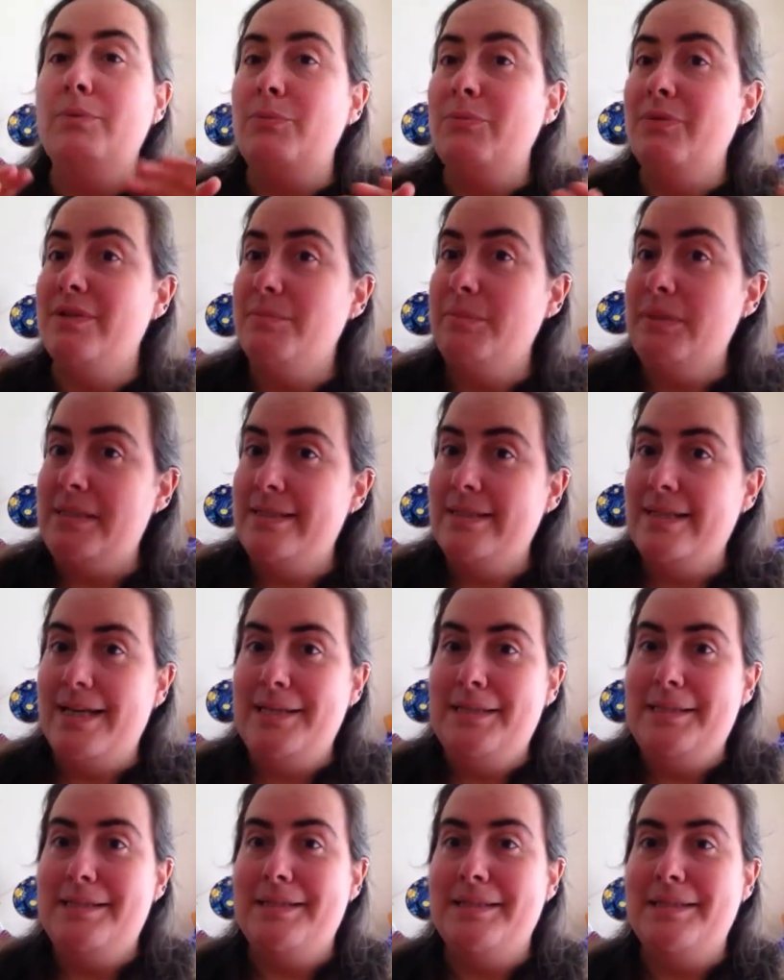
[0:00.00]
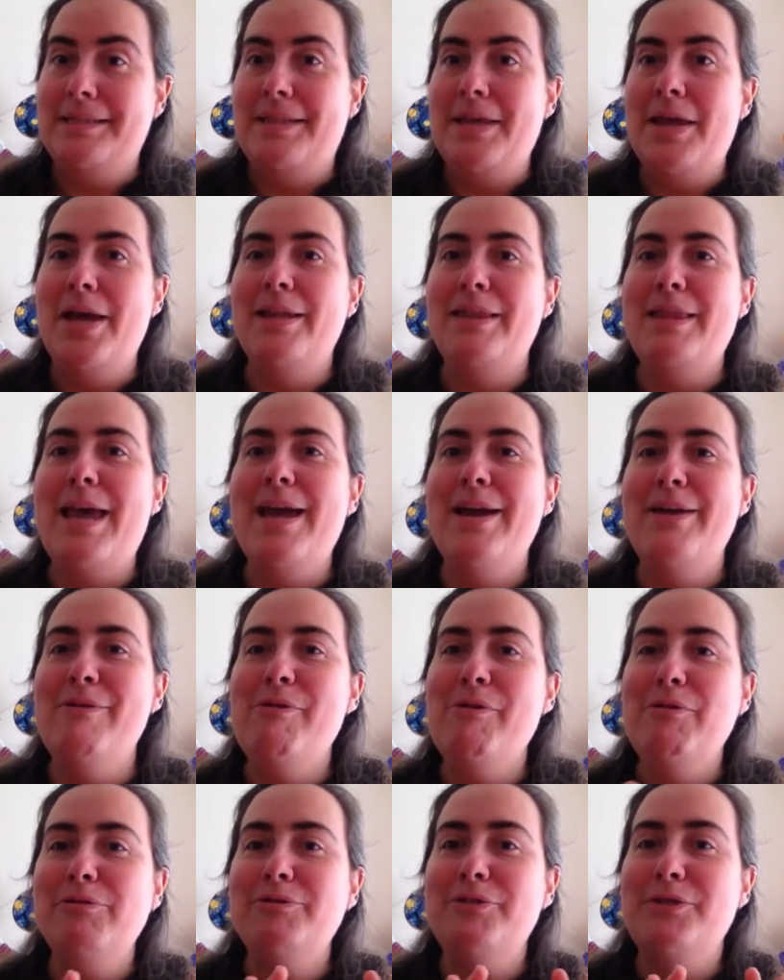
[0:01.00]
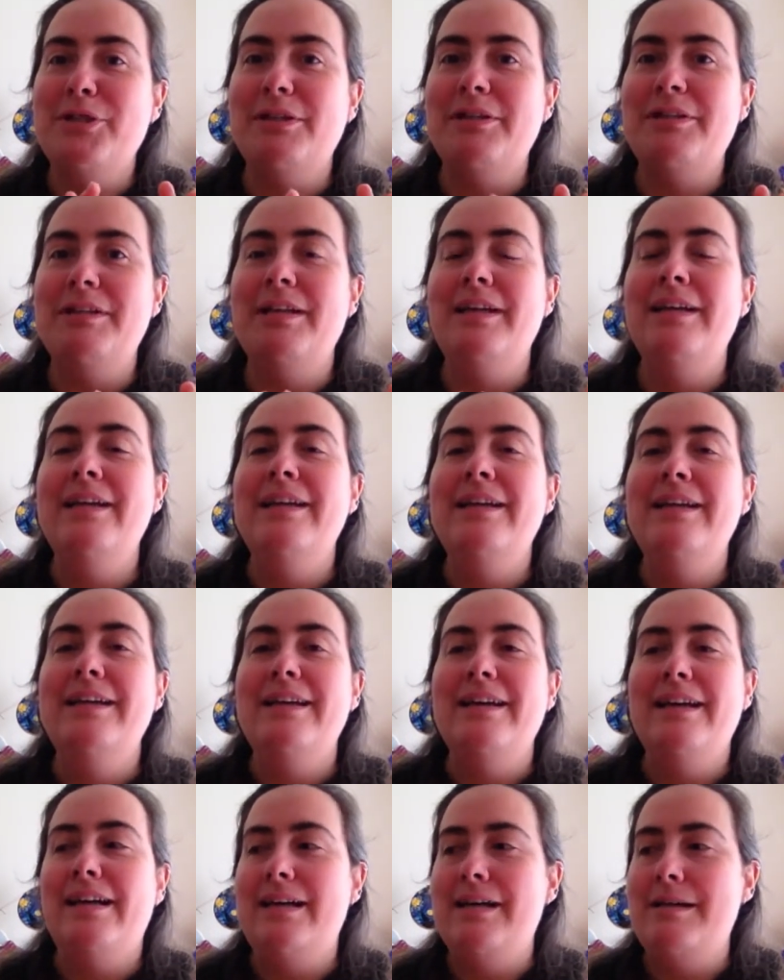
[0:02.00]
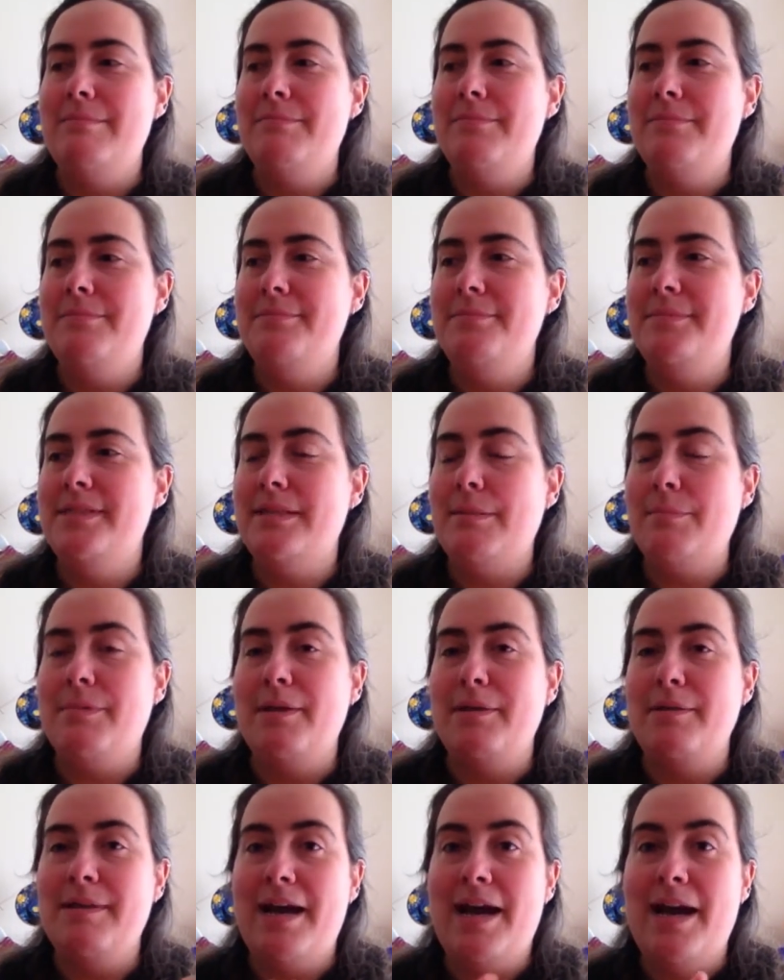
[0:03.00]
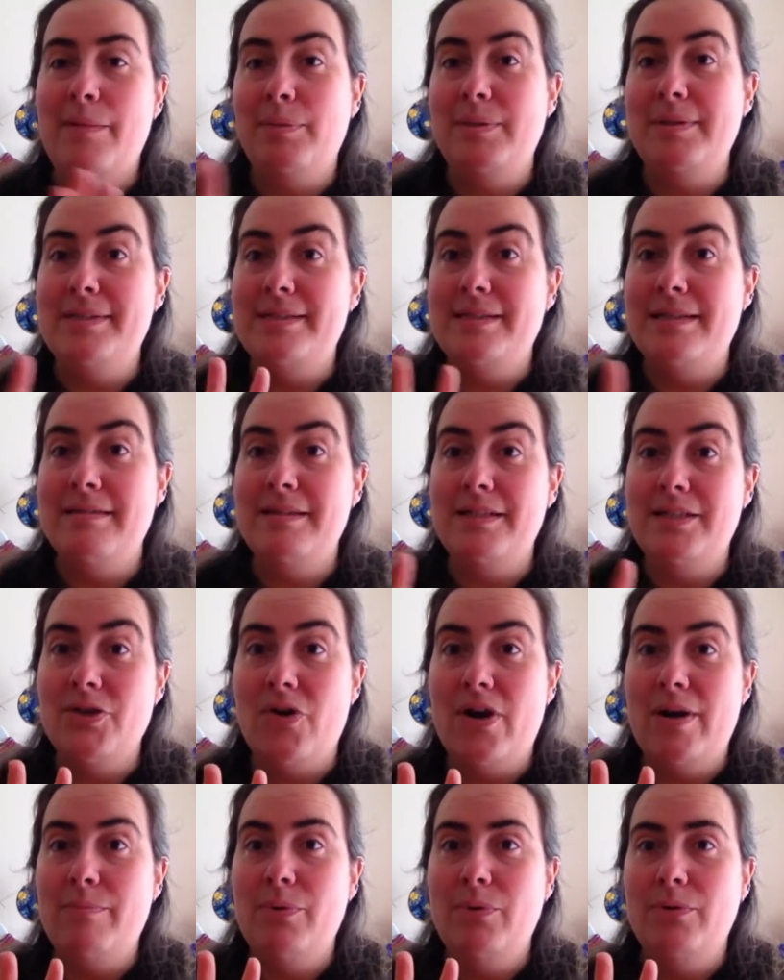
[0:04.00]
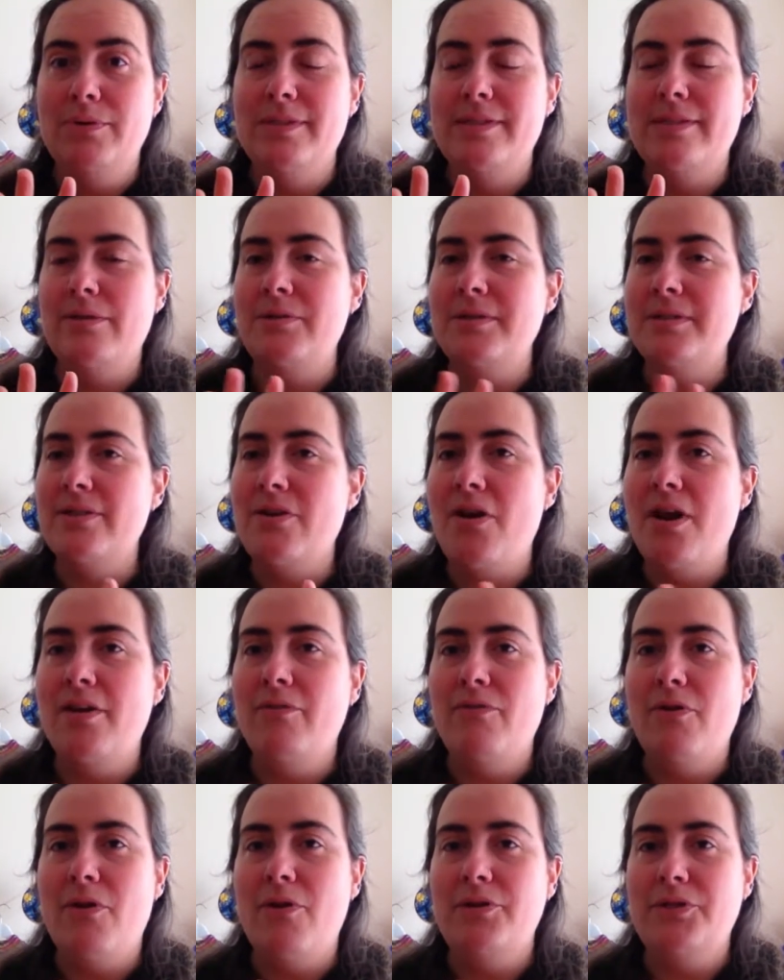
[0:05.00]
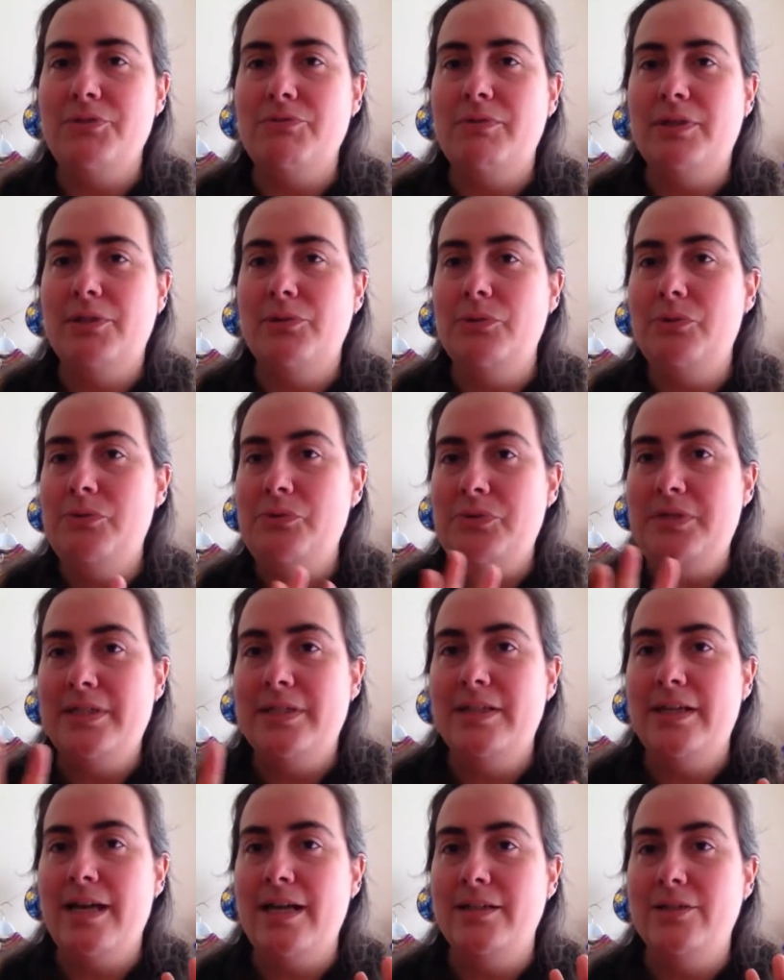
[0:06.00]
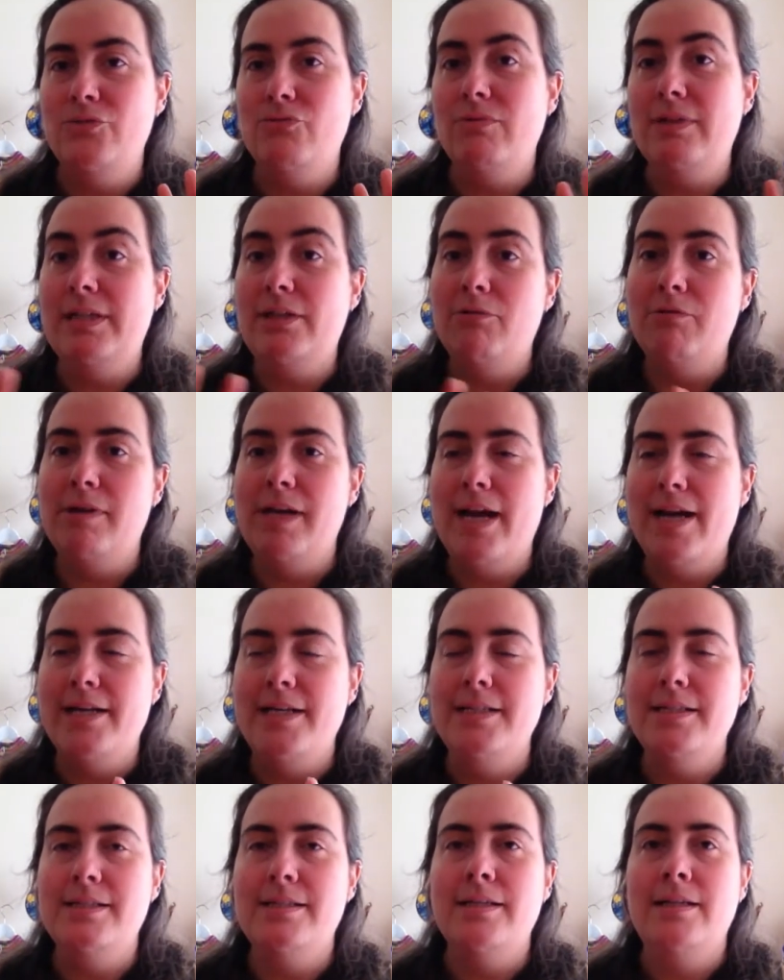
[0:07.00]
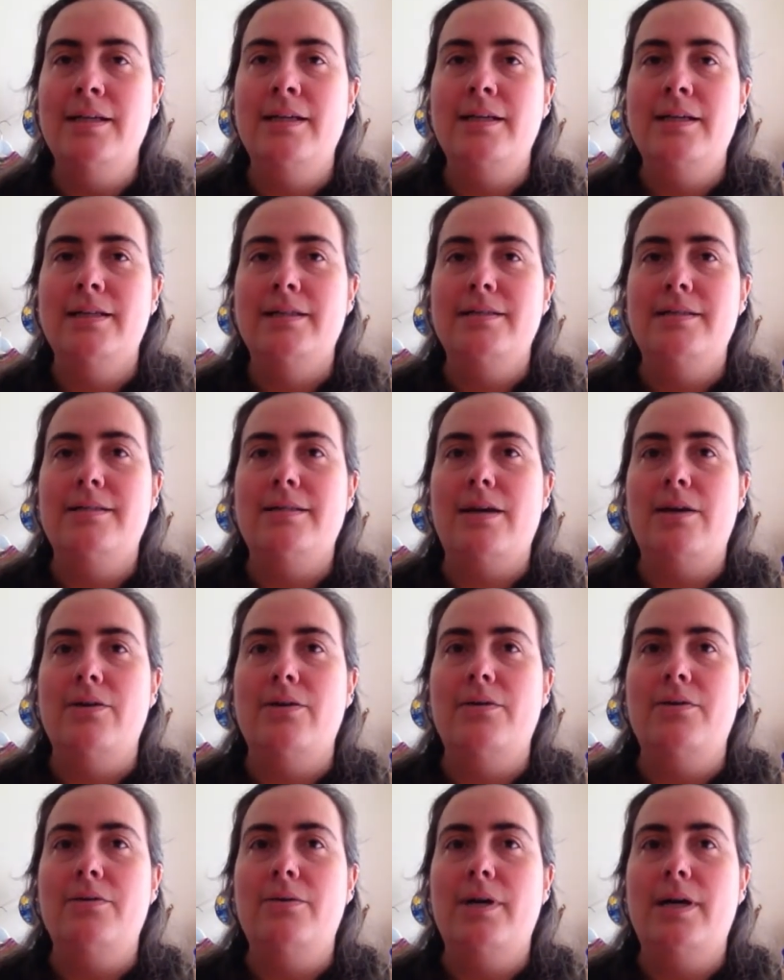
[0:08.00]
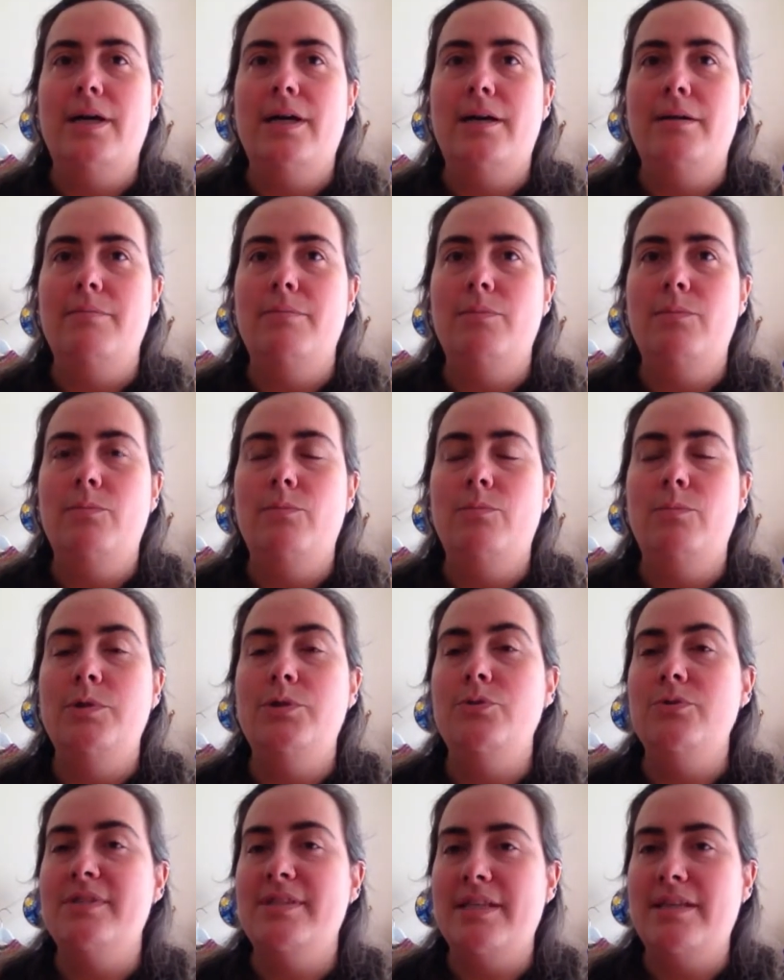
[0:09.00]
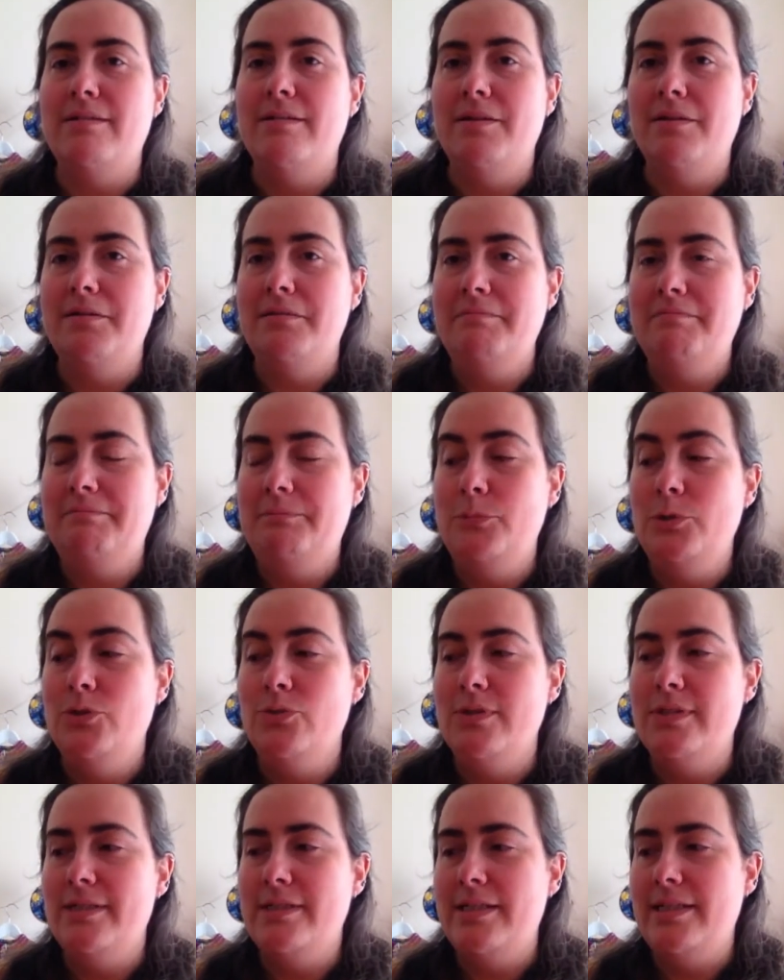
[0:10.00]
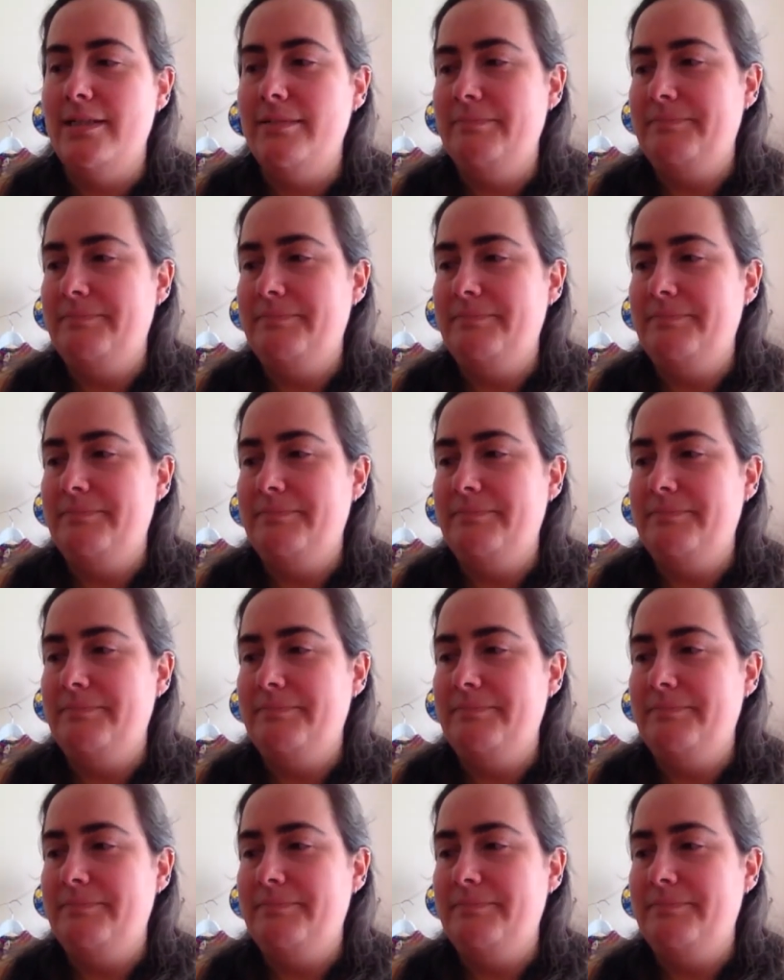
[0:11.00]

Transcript: with the mistakes is that they're often something that happens in the dye pot, so it's kind of hard to record and recreate. So we shall see, though. We shall see.